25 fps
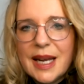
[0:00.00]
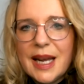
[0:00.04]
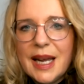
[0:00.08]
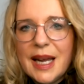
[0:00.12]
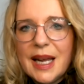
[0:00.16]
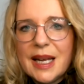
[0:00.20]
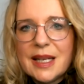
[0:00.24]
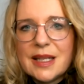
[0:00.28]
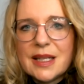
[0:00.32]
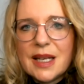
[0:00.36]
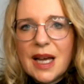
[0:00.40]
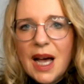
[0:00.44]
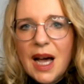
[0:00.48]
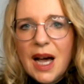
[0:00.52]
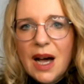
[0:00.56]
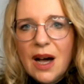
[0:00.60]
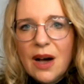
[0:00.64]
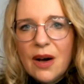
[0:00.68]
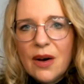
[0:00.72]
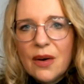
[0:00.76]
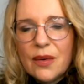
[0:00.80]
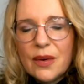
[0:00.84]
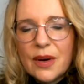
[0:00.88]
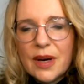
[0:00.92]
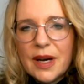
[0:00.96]
and
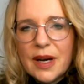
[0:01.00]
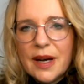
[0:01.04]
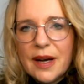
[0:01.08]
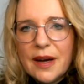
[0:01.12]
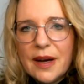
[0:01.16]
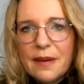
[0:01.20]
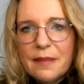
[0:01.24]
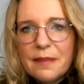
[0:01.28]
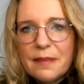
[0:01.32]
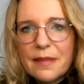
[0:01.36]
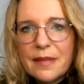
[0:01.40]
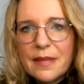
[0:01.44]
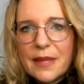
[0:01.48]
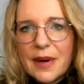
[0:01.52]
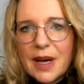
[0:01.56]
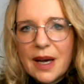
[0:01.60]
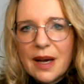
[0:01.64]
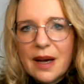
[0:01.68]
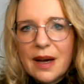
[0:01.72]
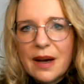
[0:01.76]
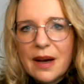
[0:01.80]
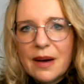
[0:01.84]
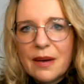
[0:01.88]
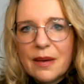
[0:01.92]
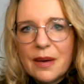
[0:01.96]

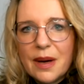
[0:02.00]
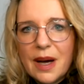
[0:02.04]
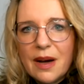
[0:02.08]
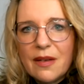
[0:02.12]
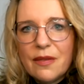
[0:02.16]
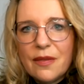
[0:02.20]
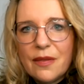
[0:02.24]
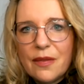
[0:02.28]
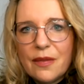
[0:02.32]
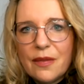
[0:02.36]
how